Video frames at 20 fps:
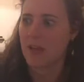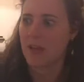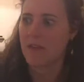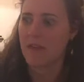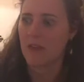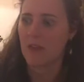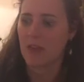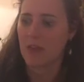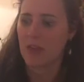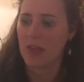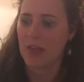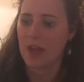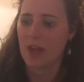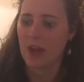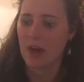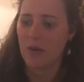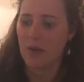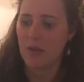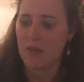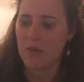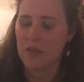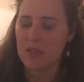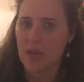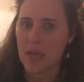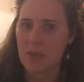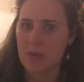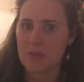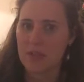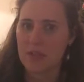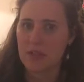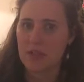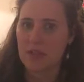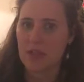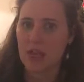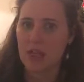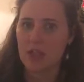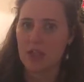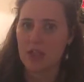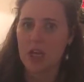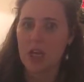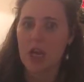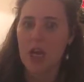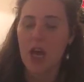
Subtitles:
I figure that out, times and such.